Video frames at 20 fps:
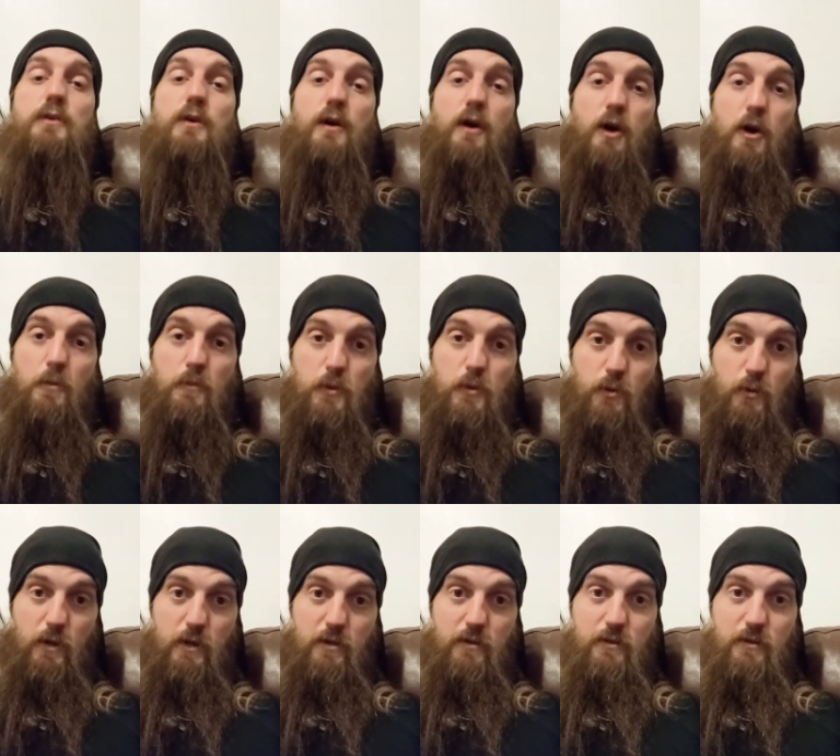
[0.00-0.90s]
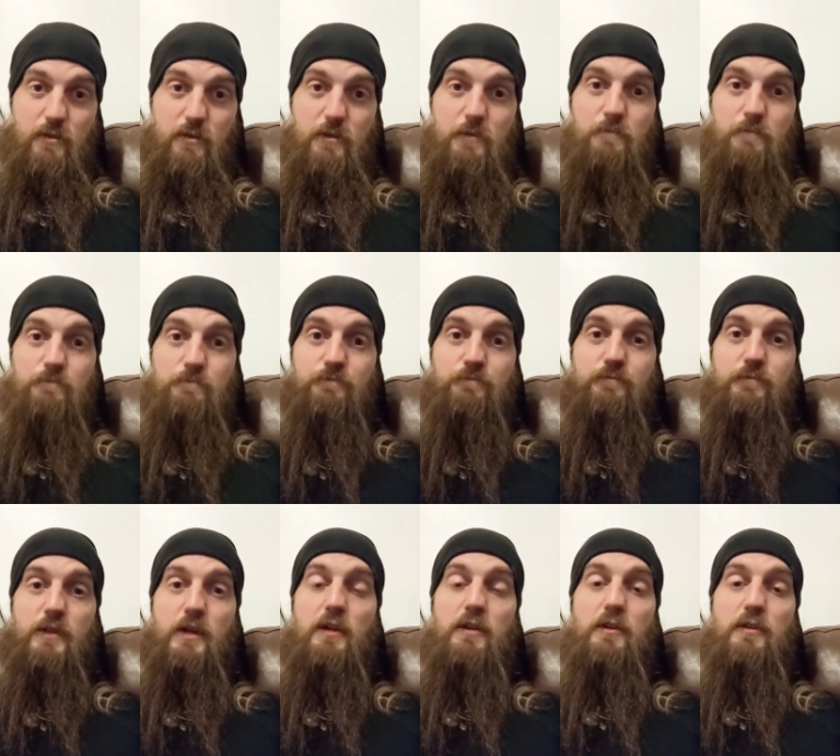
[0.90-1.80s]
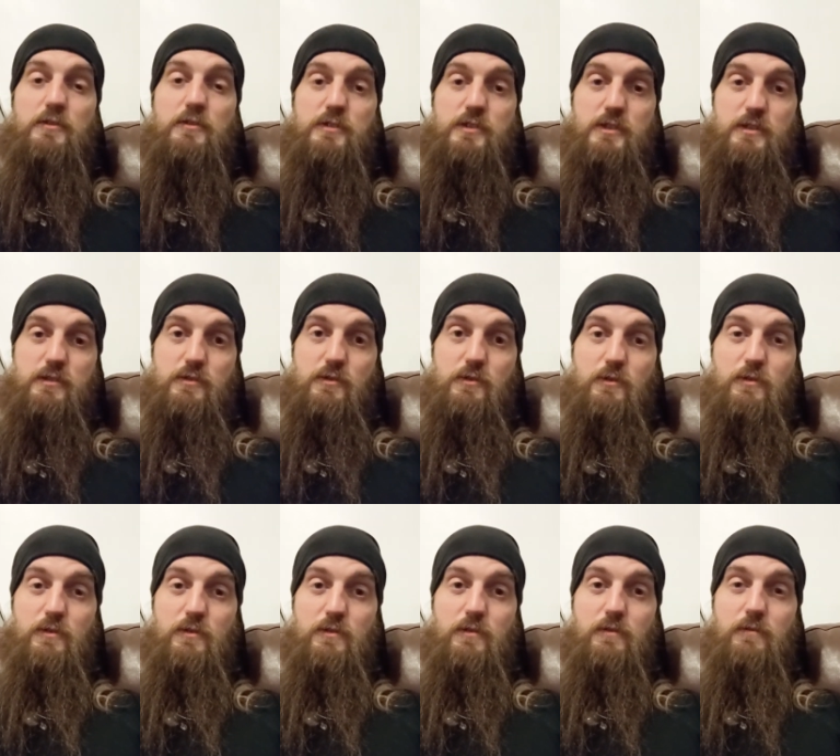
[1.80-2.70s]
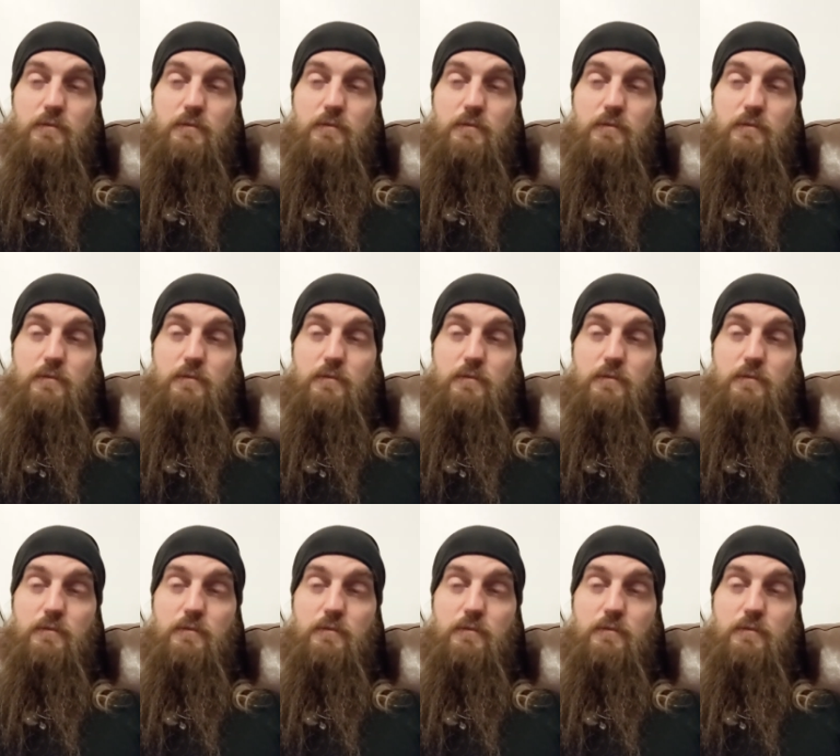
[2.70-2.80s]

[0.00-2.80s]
So I hope you're well, and I'll see you all